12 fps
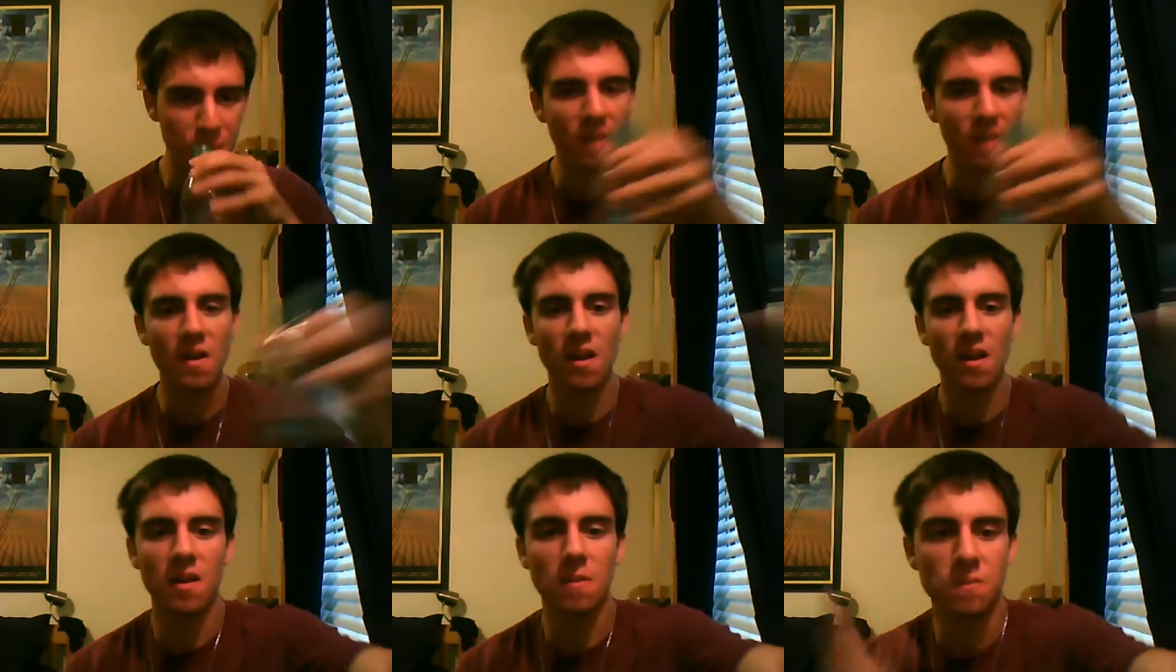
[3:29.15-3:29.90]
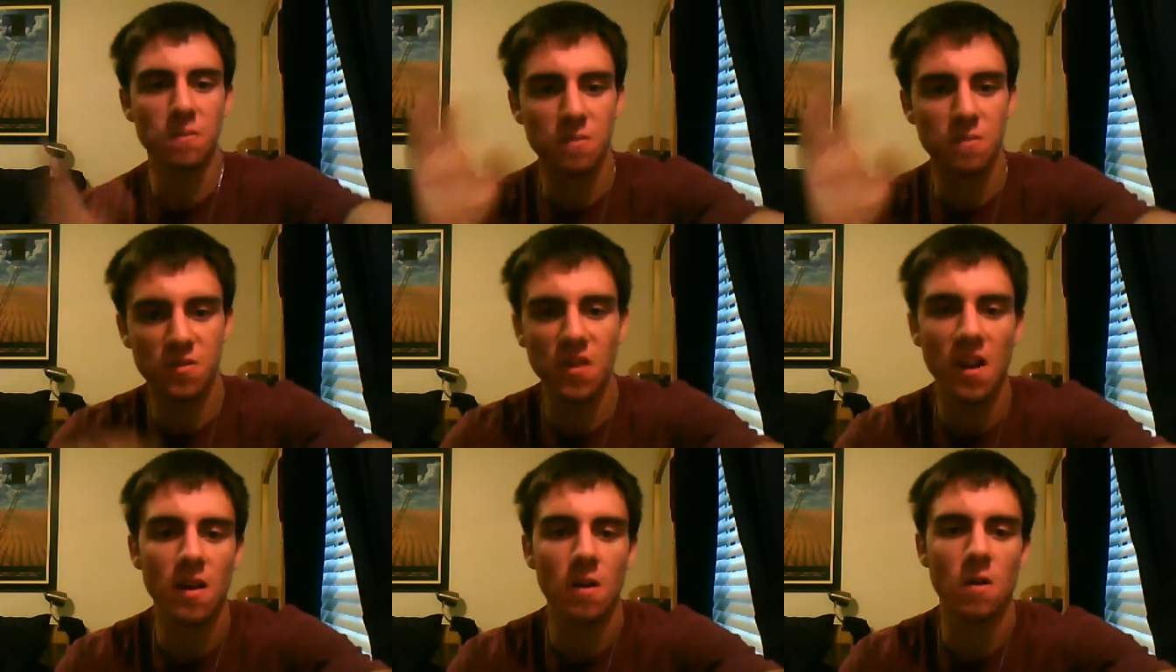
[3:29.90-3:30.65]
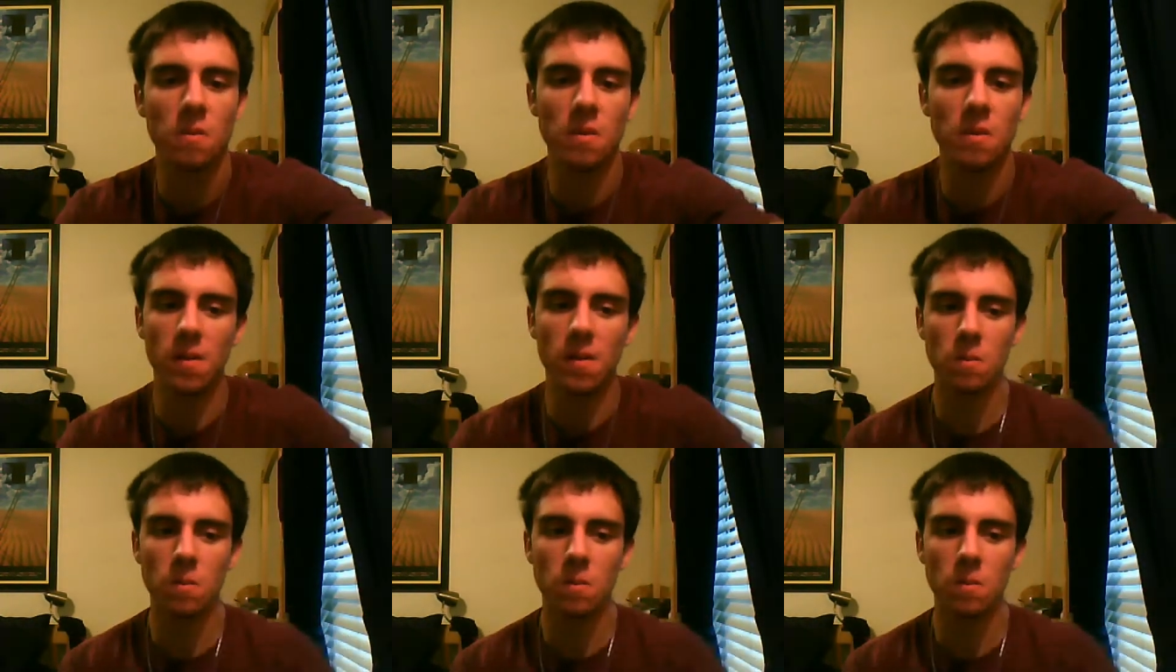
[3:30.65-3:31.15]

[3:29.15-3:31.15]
then I sat down on the bed.